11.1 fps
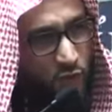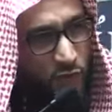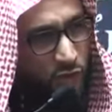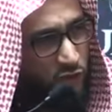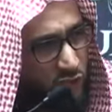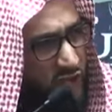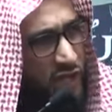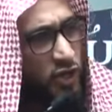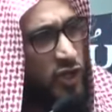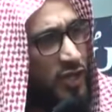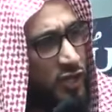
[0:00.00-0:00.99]
When you
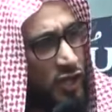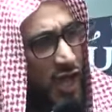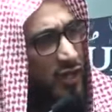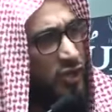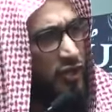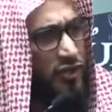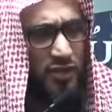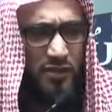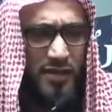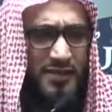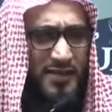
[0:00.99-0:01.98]
change it and challenge
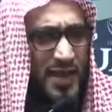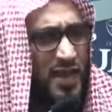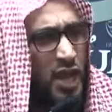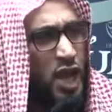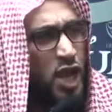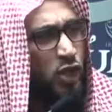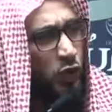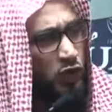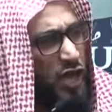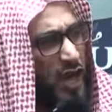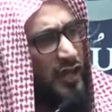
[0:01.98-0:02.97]
it, they say you're
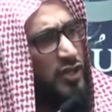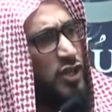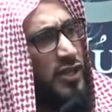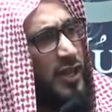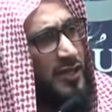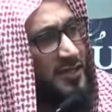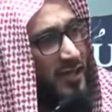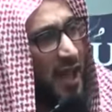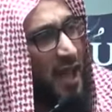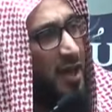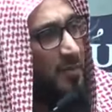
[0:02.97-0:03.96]
challenging
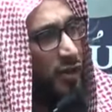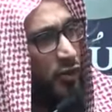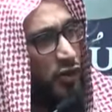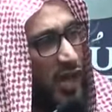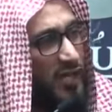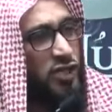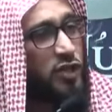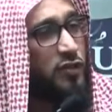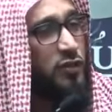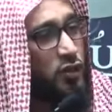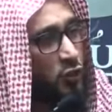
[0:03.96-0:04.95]
Islam and you're
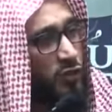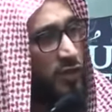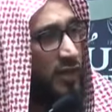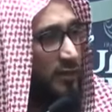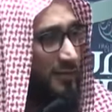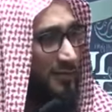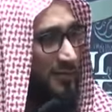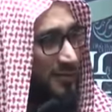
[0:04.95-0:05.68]
challenging the sunnah.